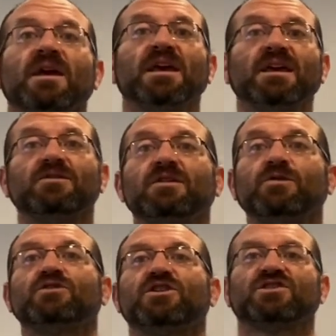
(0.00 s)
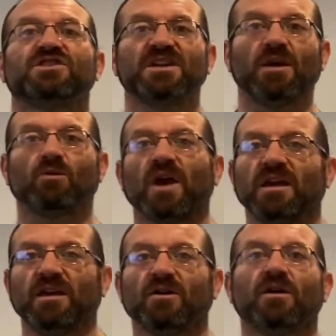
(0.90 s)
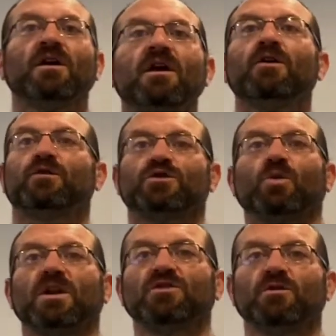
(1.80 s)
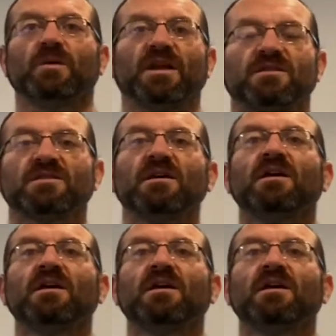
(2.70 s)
even if you just stay right here for 22 minutes,